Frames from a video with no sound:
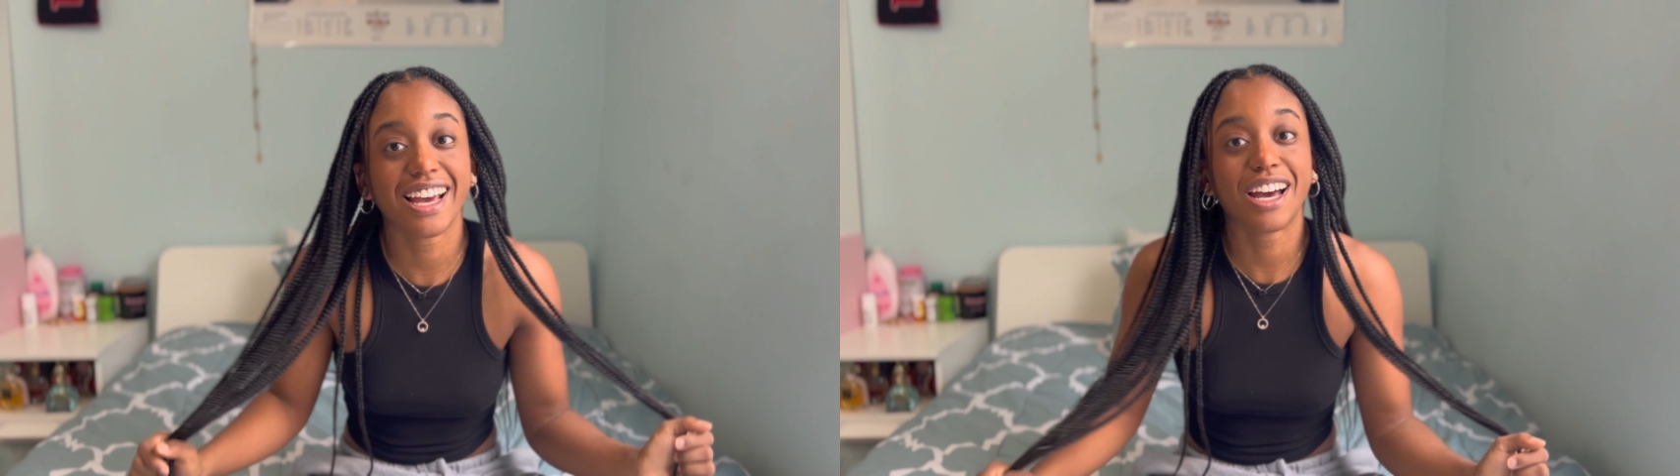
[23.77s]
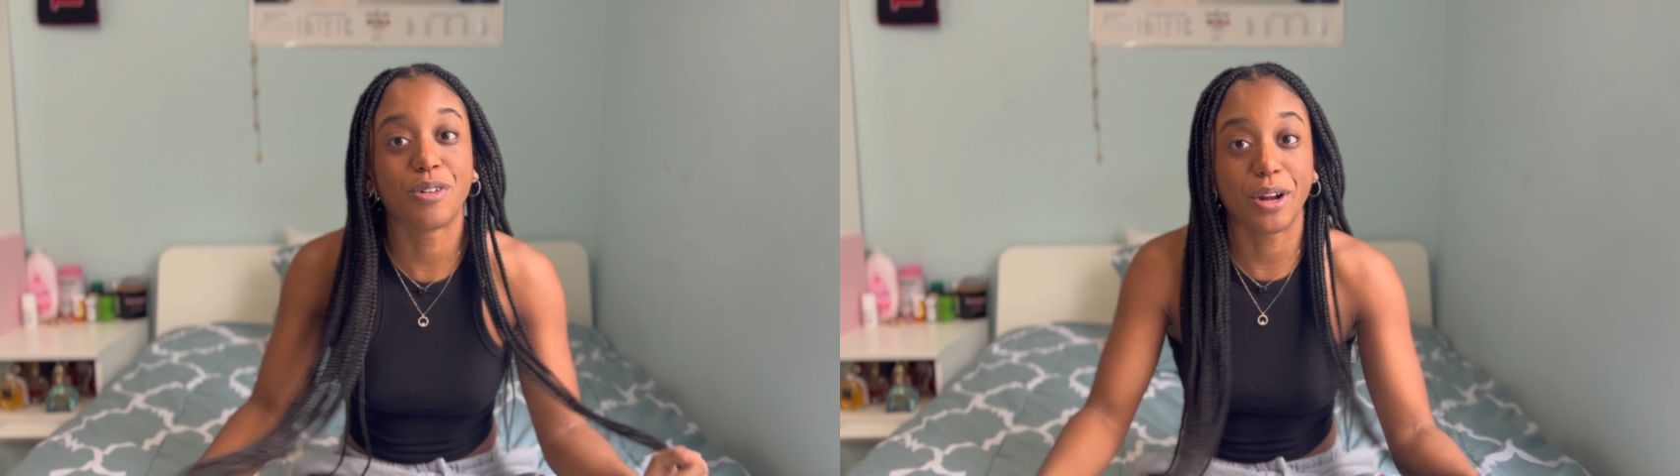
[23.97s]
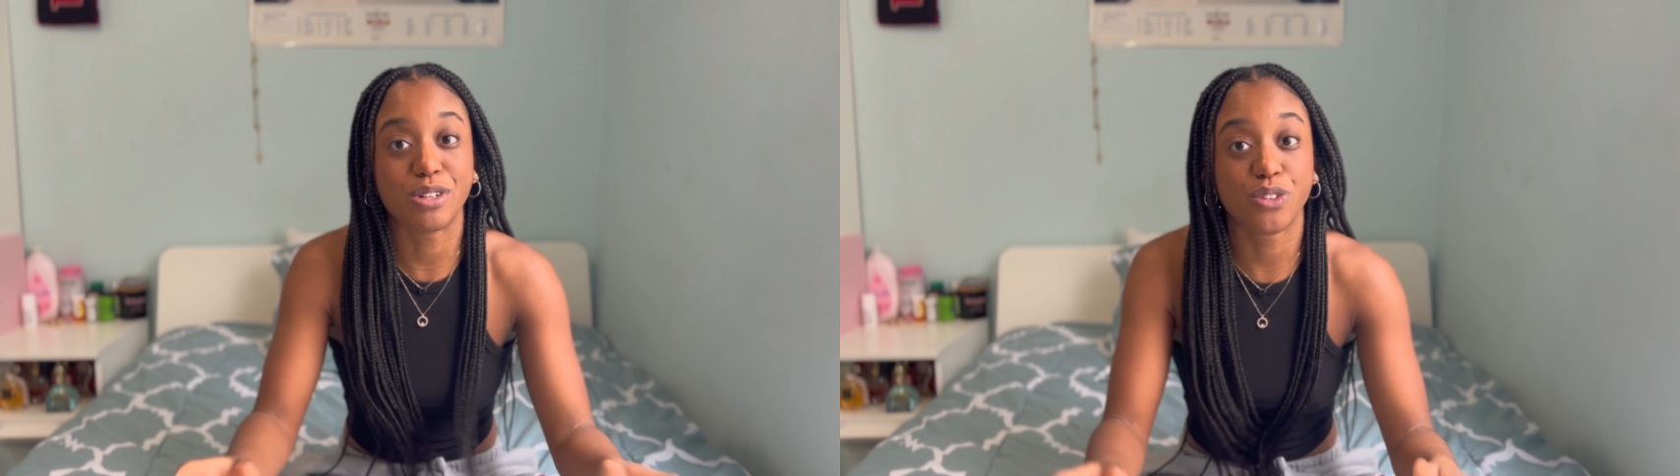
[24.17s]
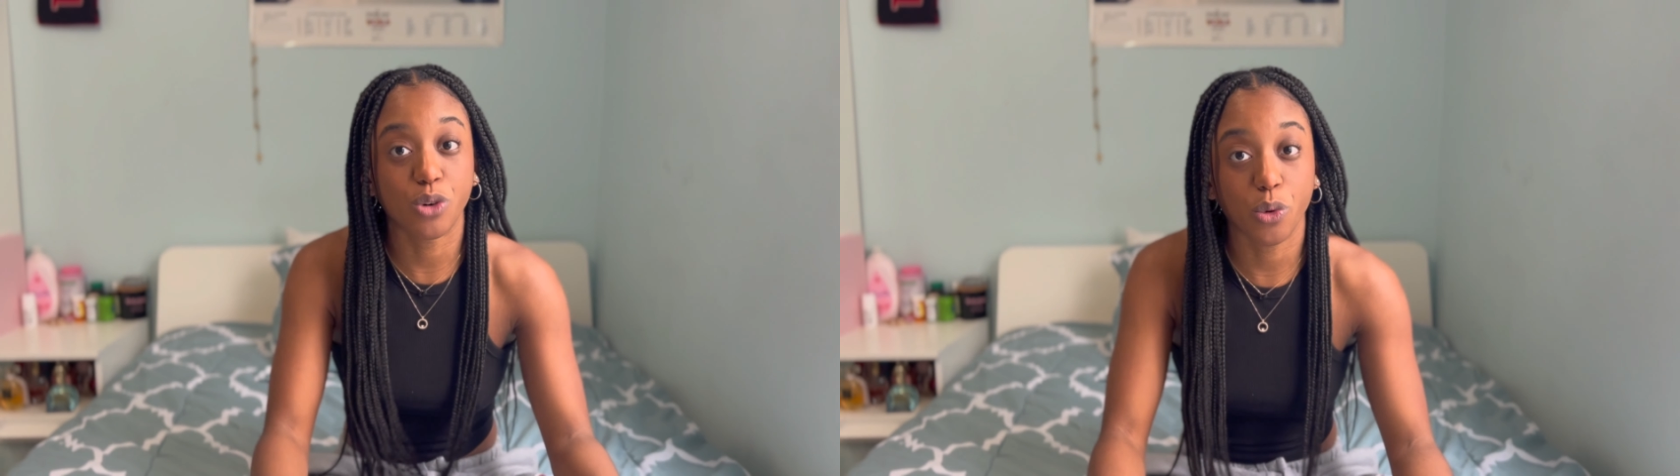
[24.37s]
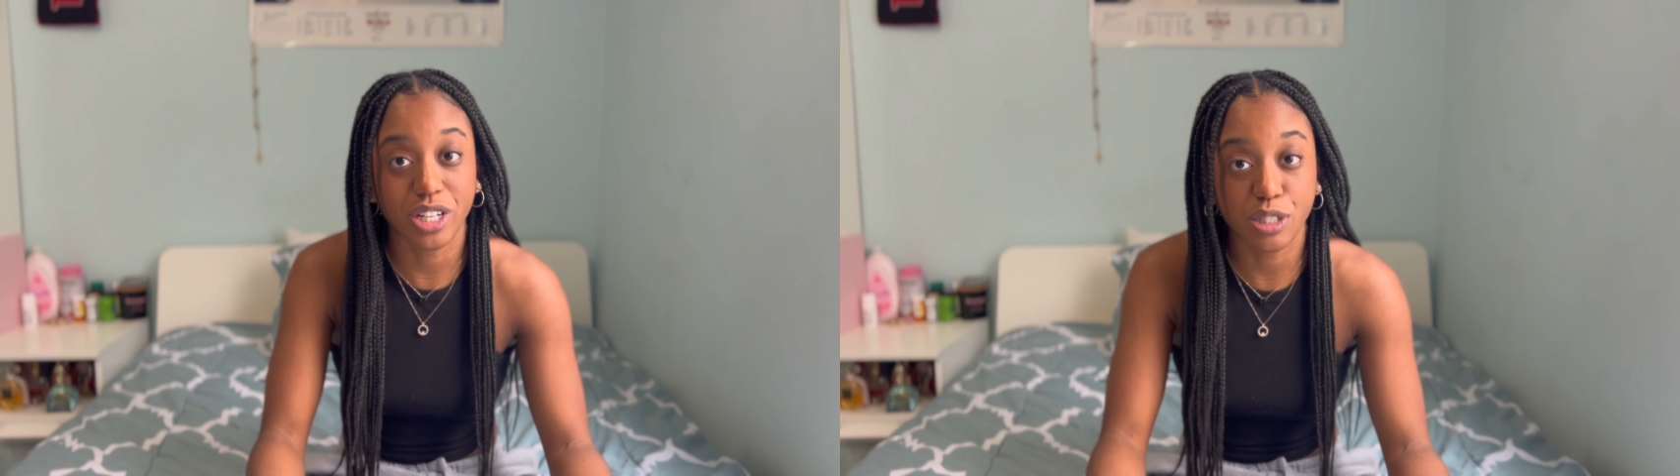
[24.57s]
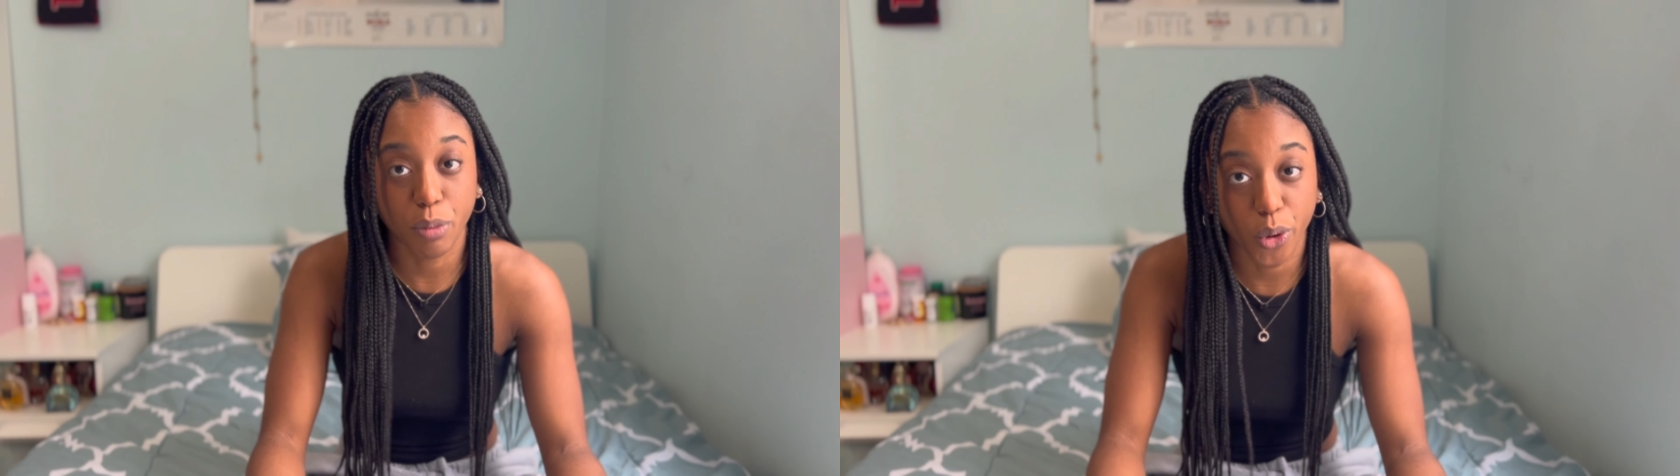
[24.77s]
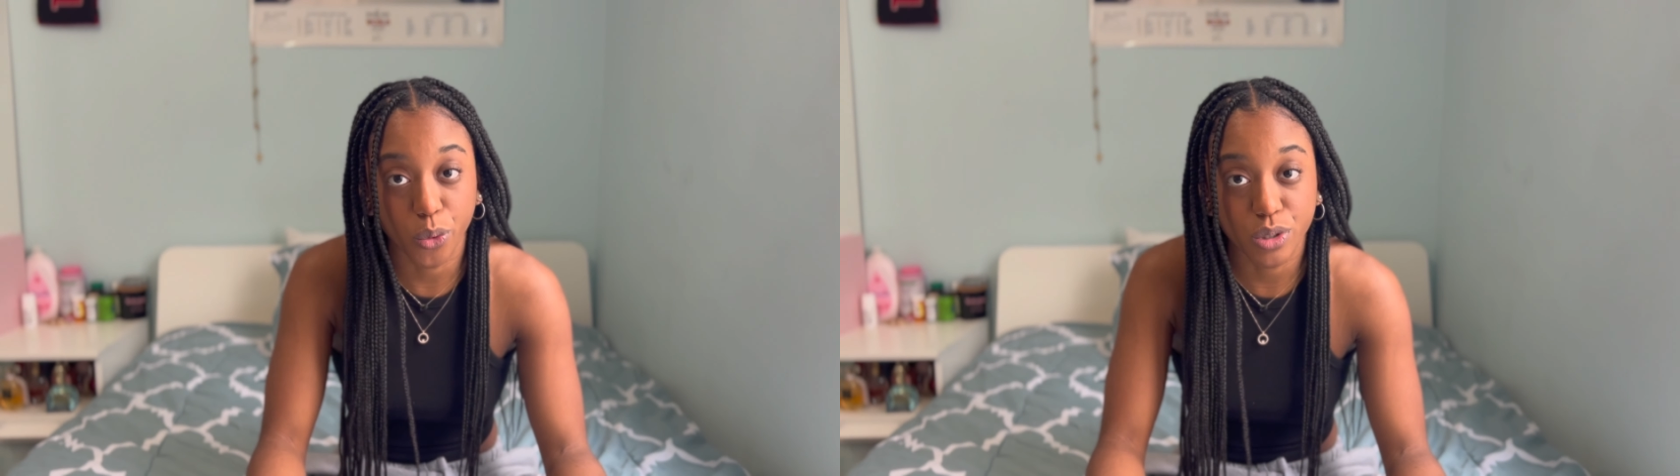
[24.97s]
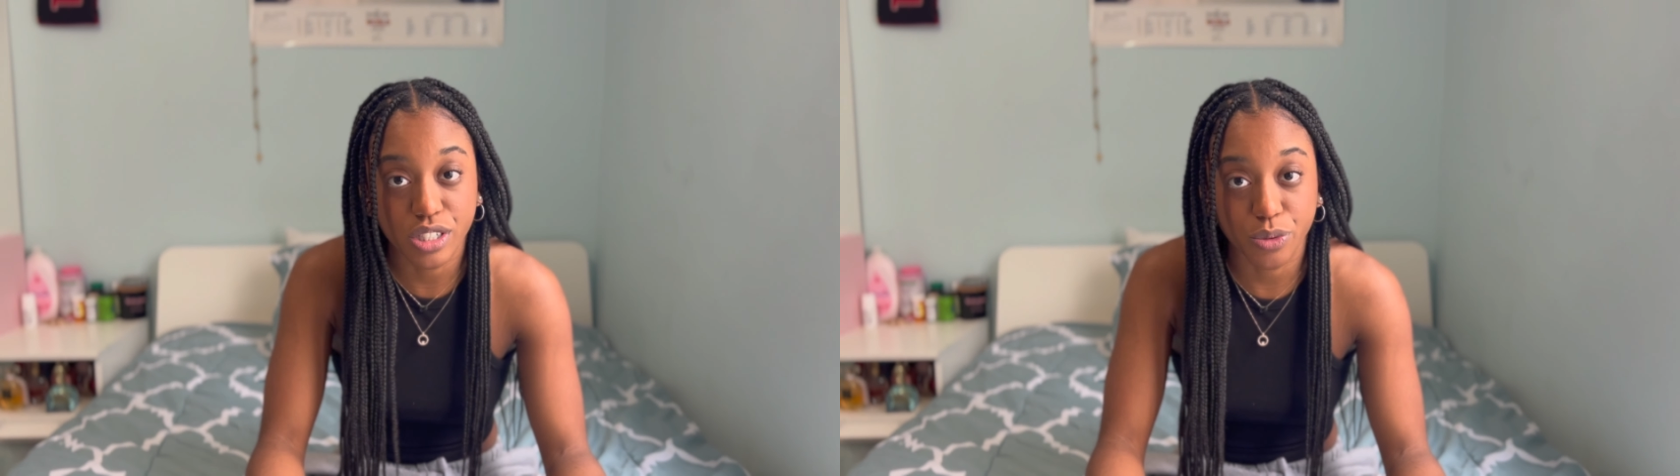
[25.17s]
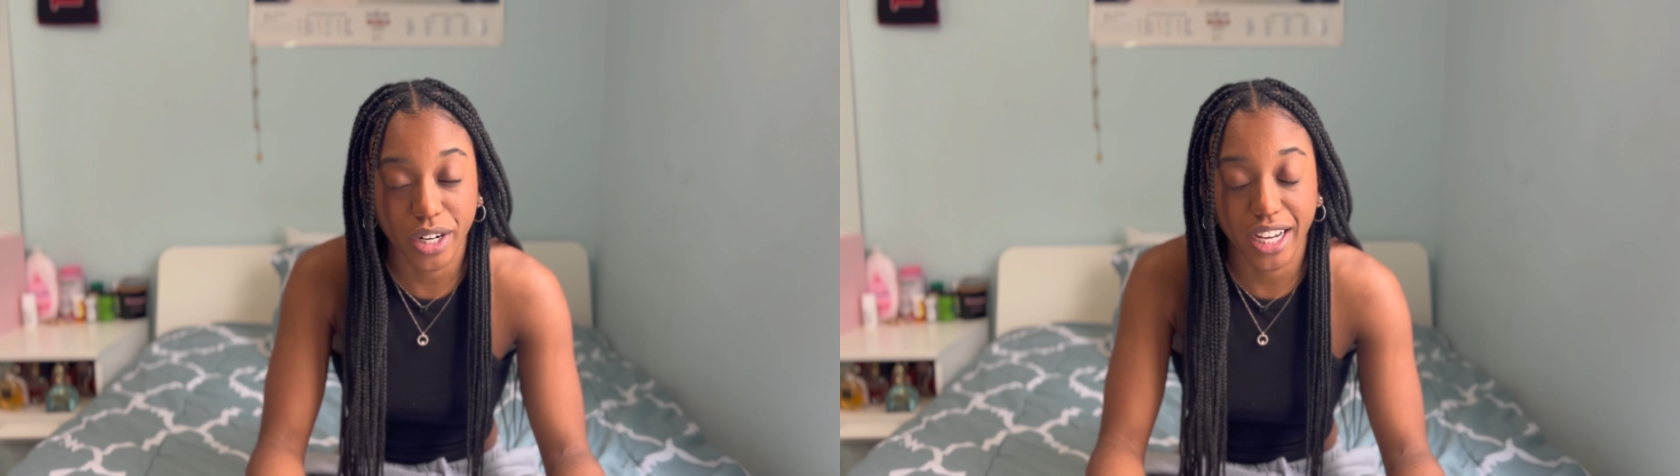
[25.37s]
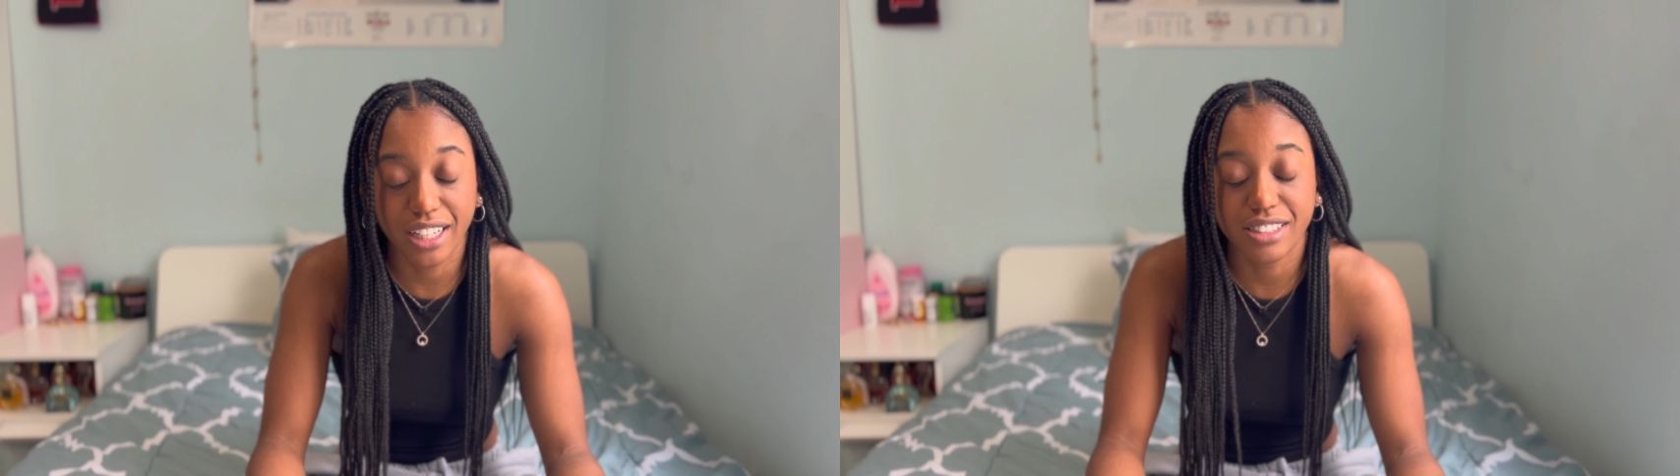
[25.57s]
when I was 4 weeks post,
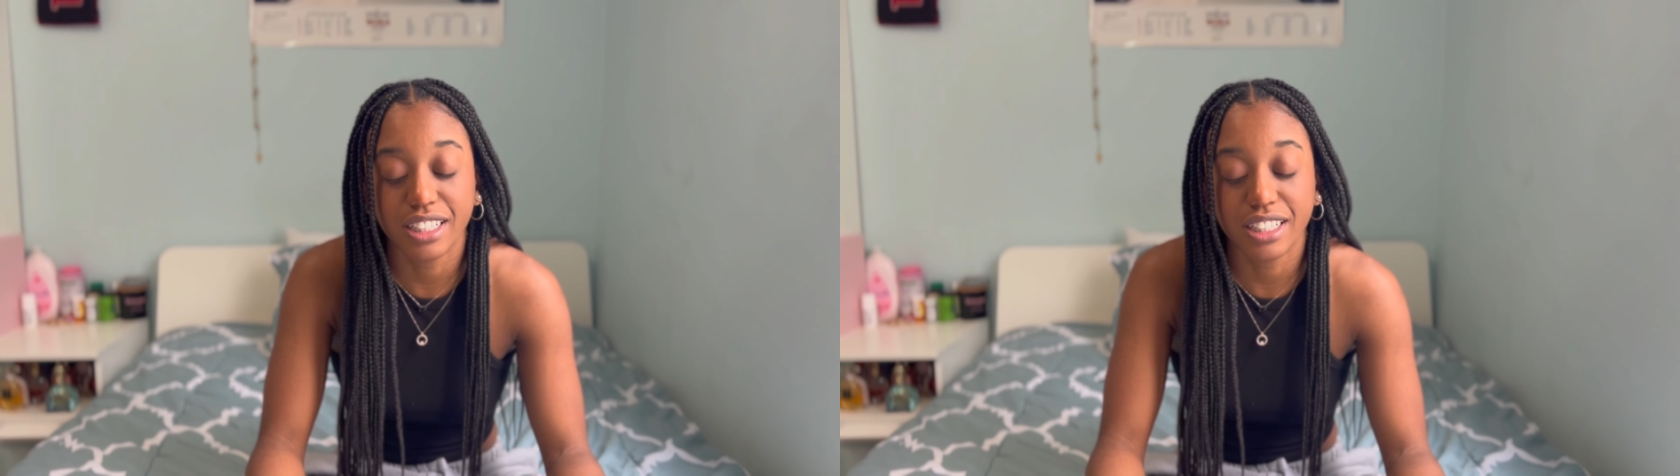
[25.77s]
right?